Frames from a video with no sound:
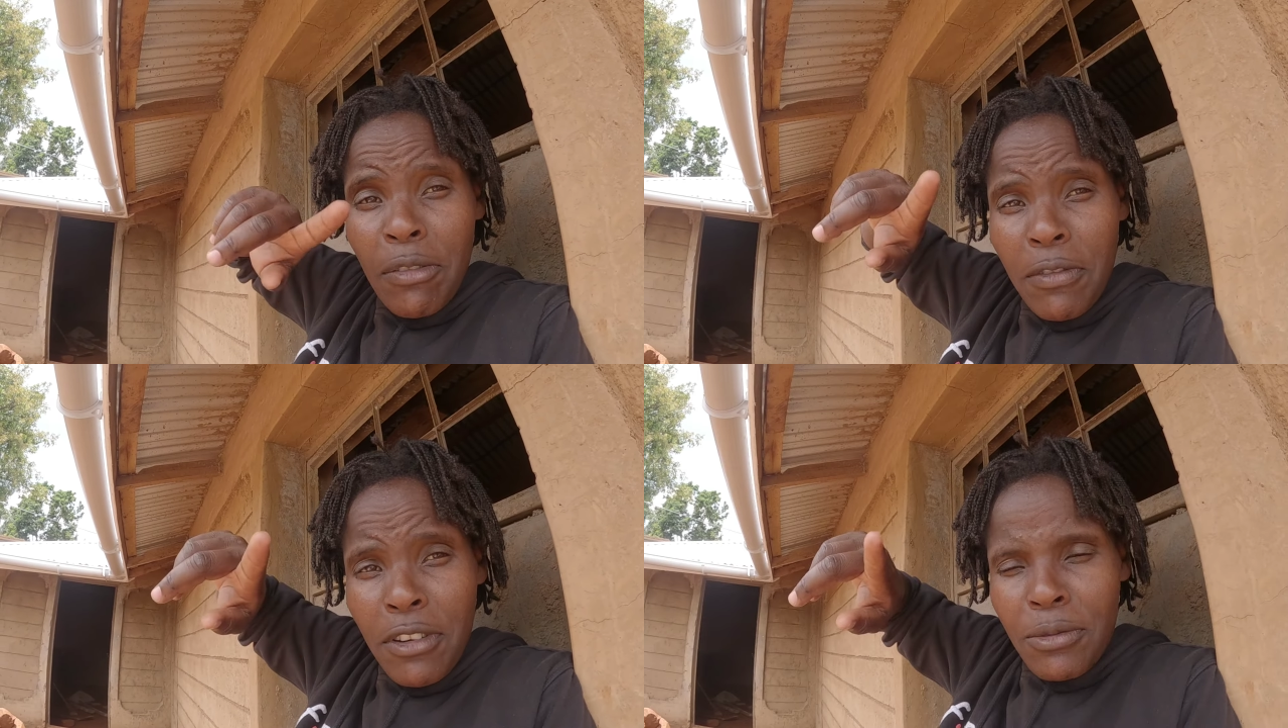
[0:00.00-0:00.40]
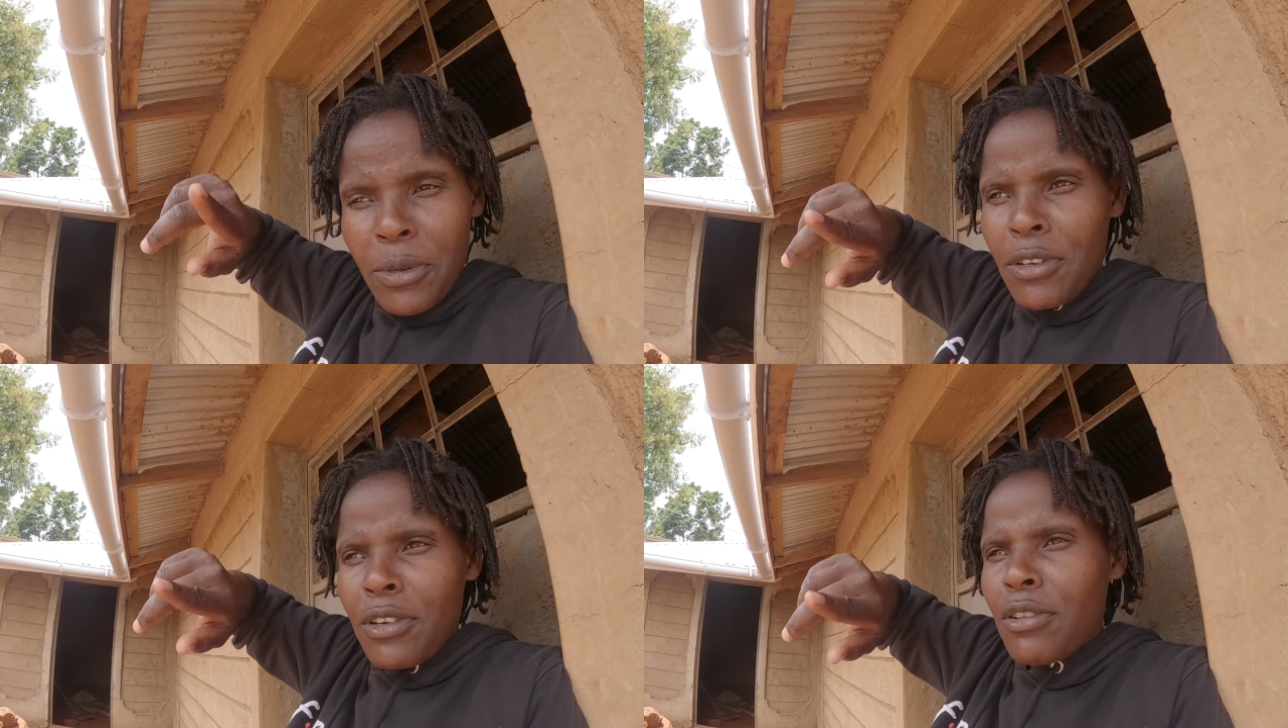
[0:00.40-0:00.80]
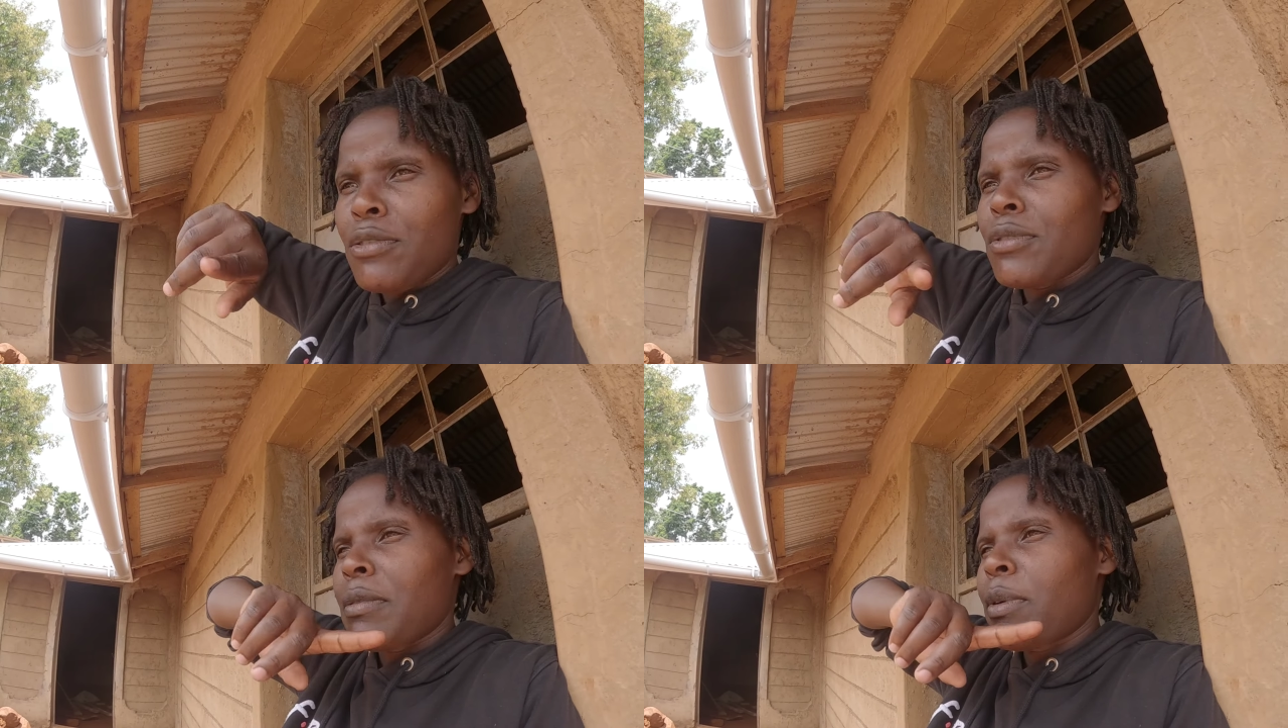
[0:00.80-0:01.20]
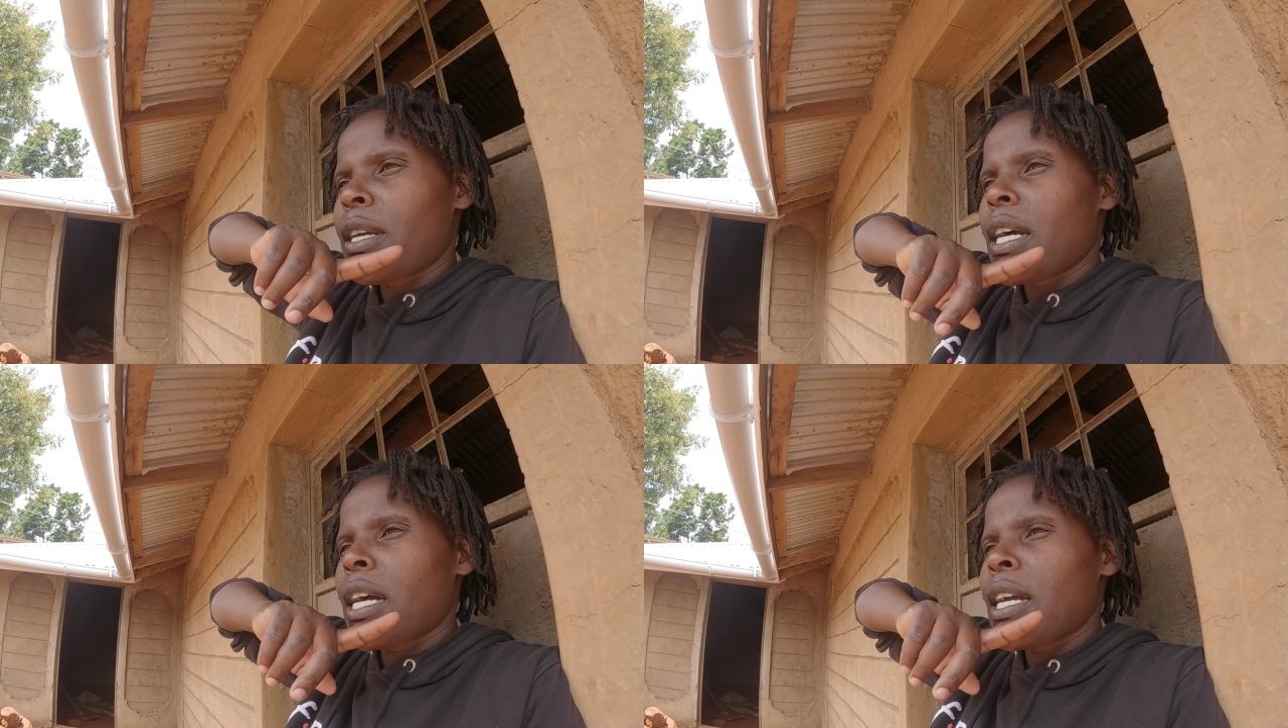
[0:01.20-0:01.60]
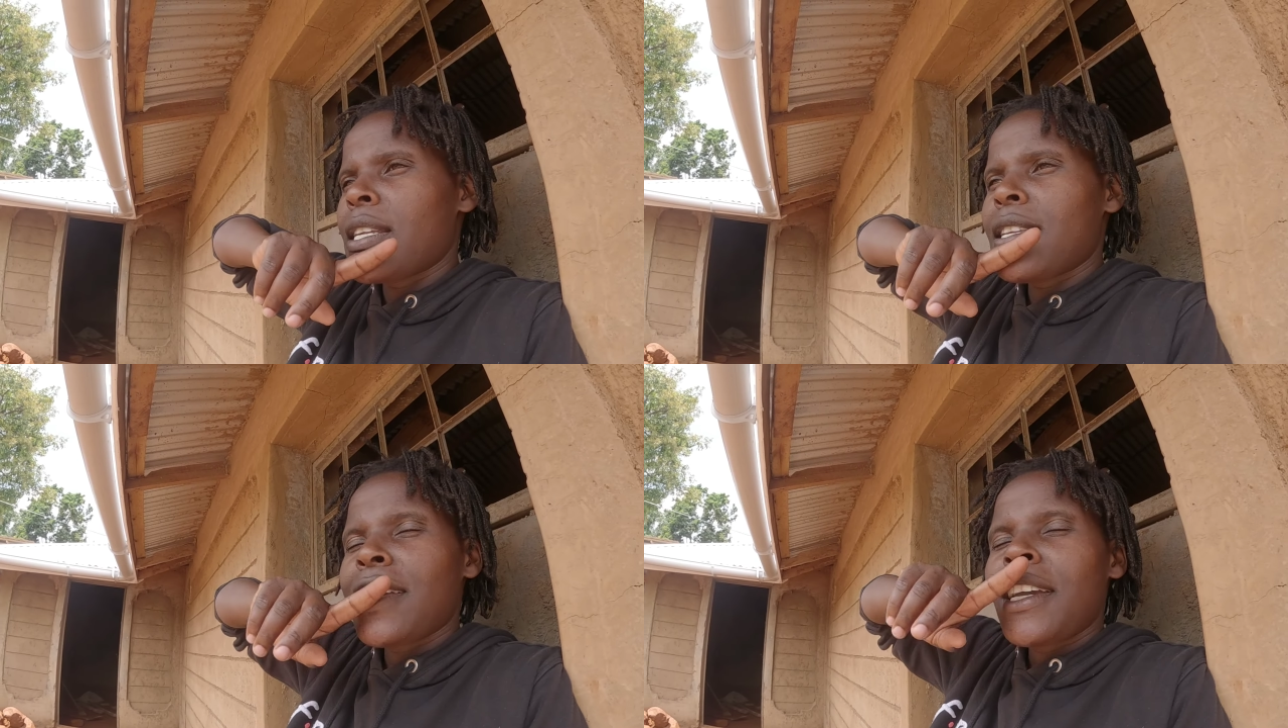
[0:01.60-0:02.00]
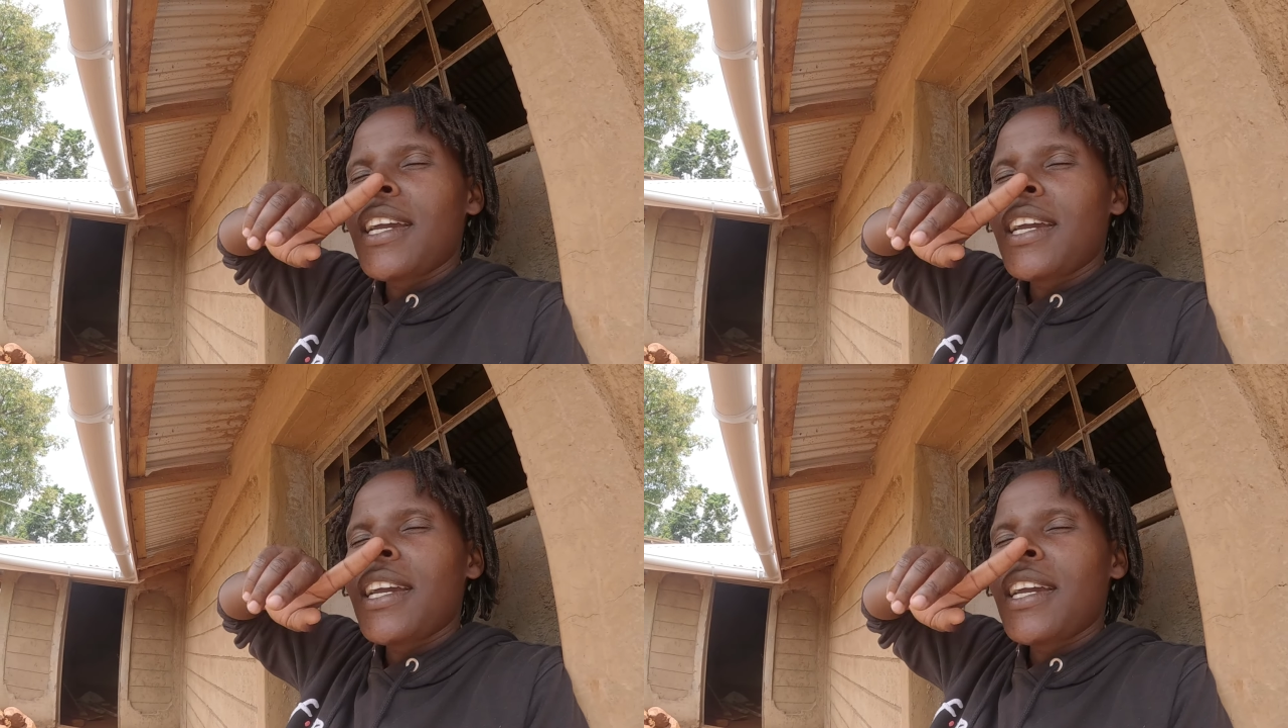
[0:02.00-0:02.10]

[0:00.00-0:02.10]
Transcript: Of course, we're on the road to Jamaica, guys.